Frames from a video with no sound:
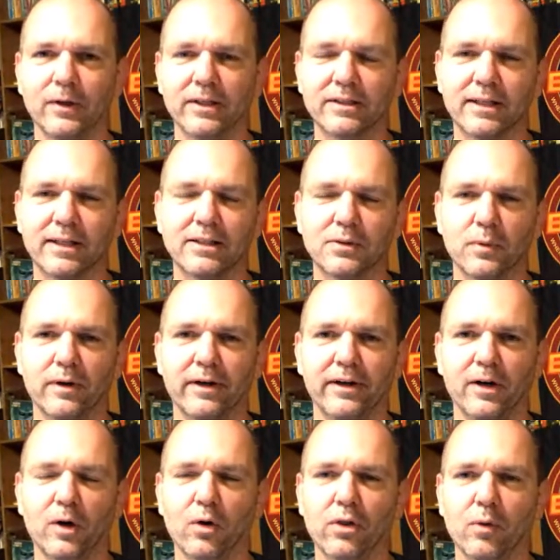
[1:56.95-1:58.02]
Louis. That's
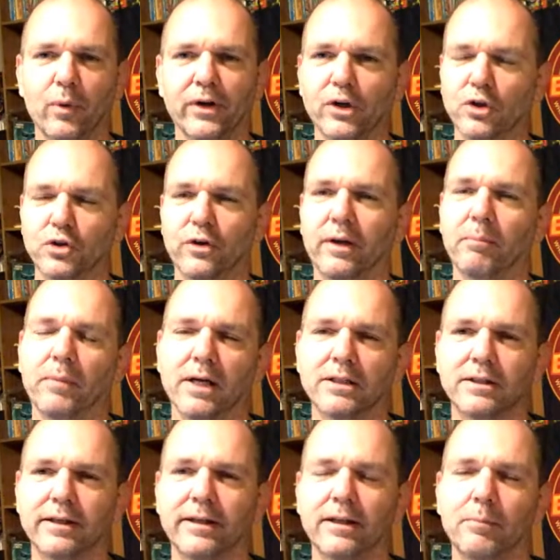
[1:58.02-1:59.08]
where, the windows will get
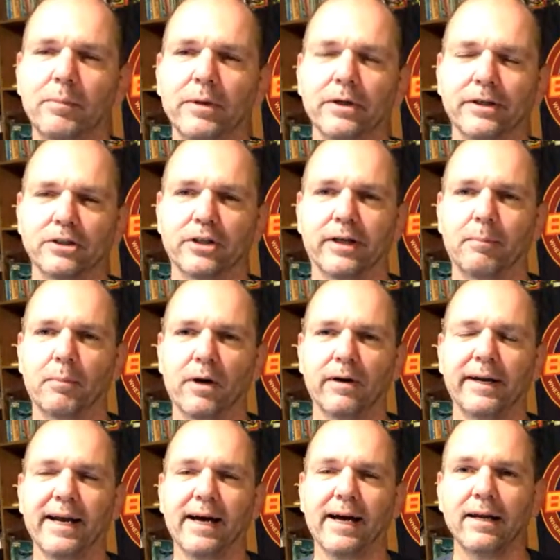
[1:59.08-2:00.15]
busted and the buildings will get
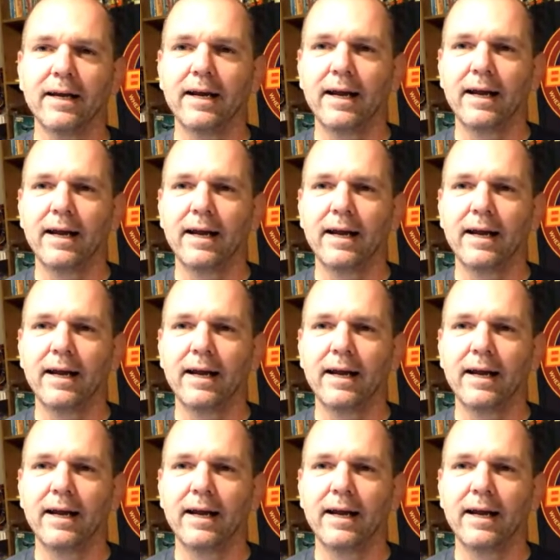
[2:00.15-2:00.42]
burned down.